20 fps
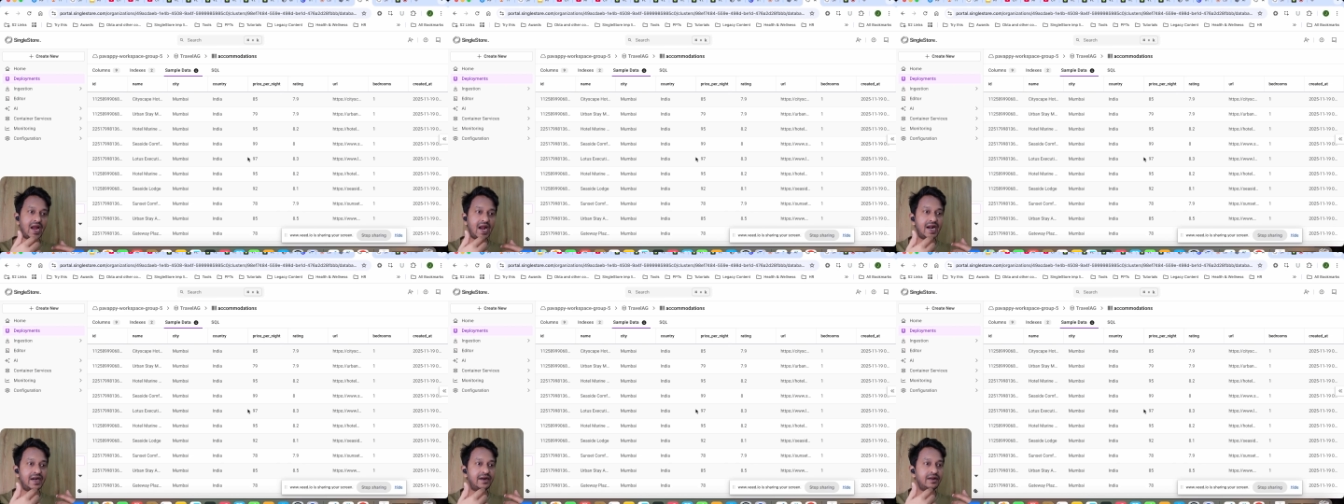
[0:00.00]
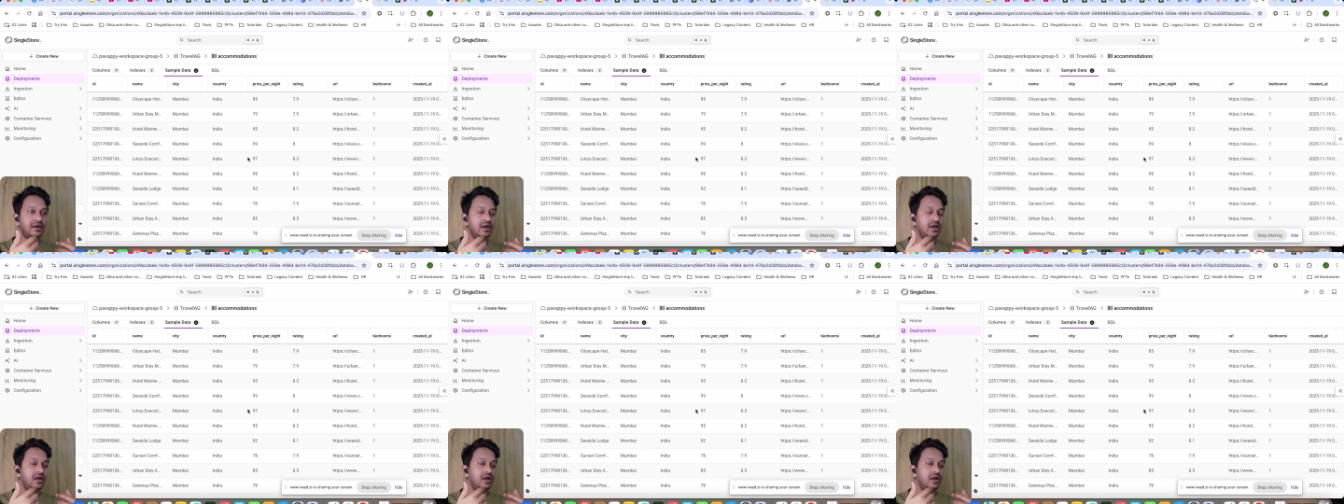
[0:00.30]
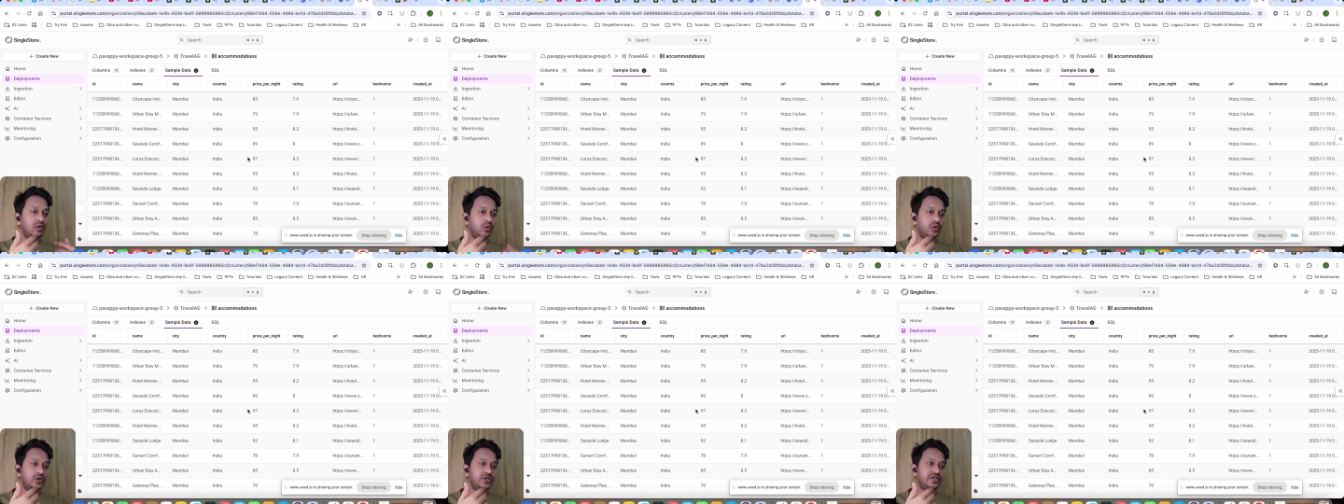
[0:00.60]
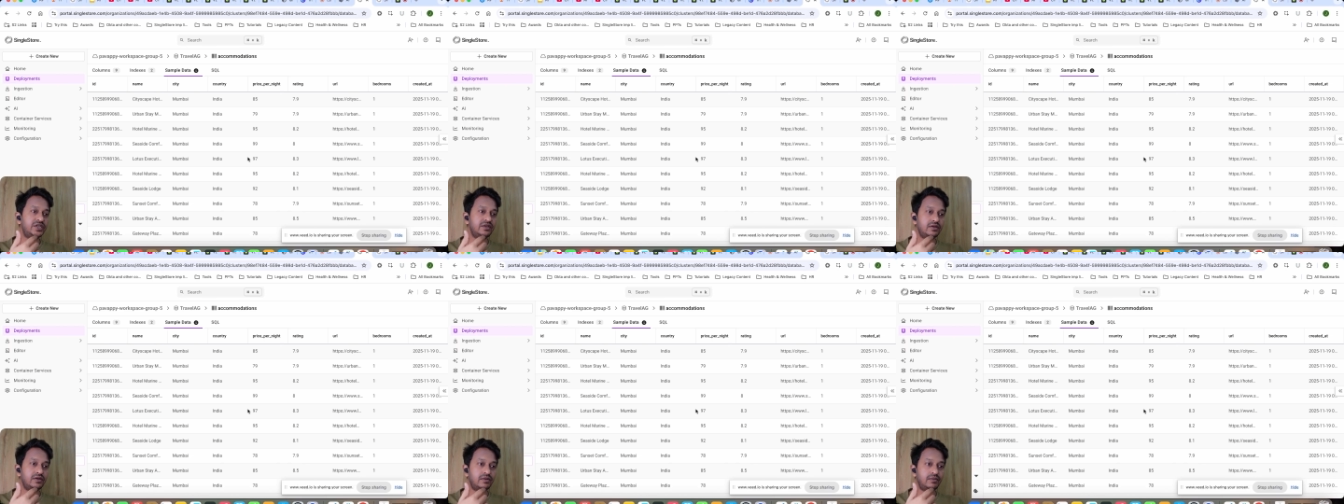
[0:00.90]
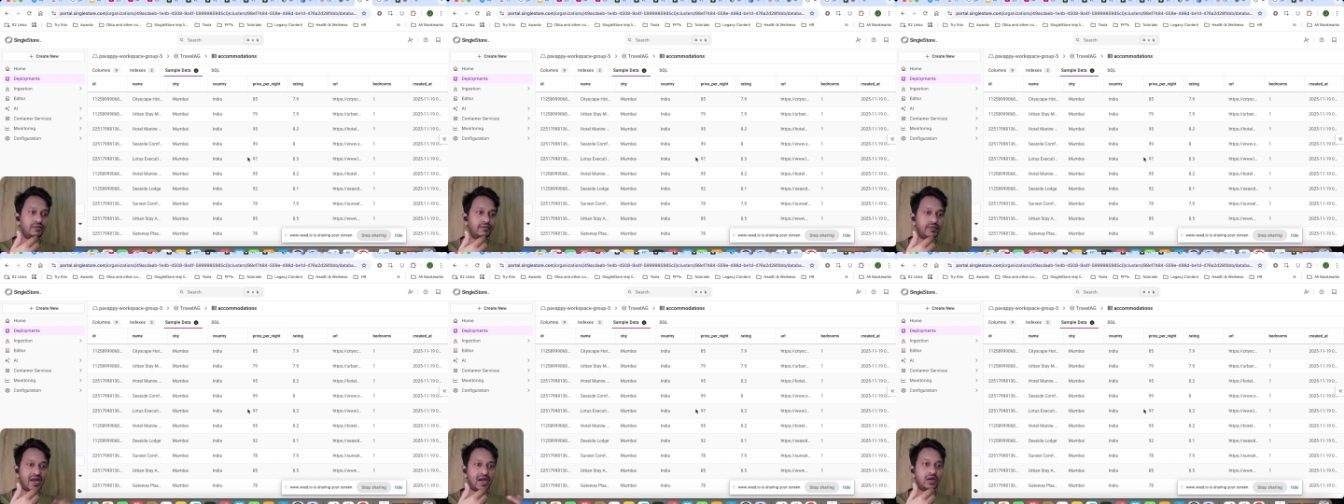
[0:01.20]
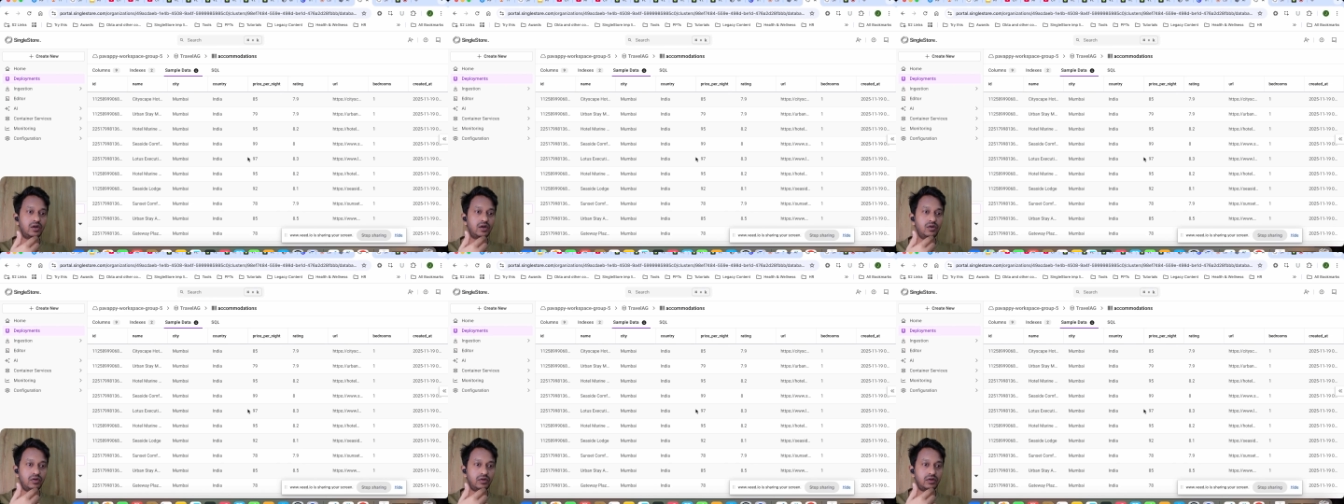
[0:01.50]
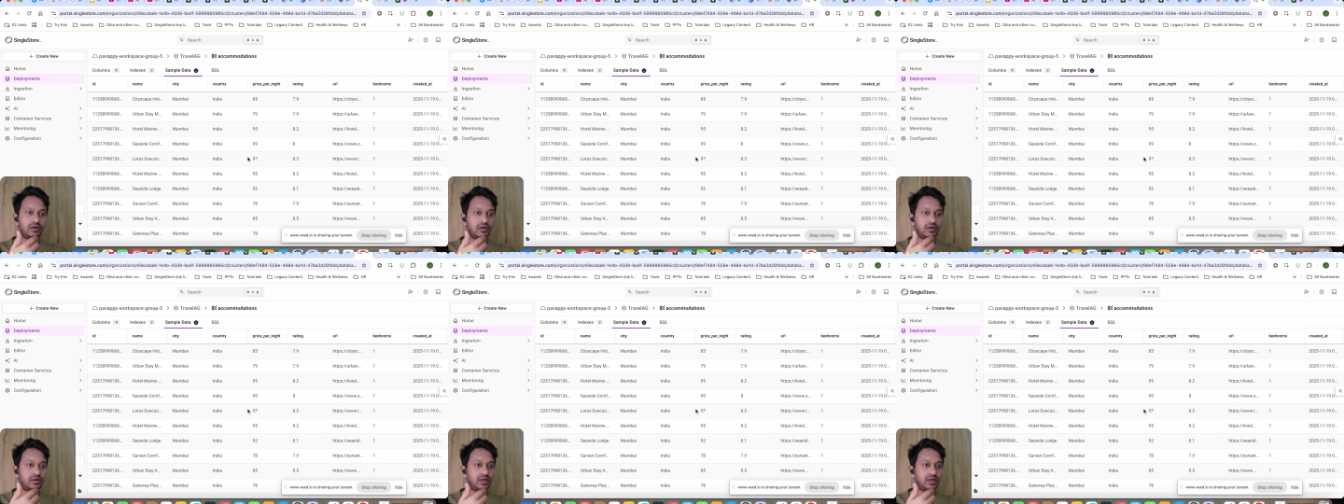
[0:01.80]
add origin bangalore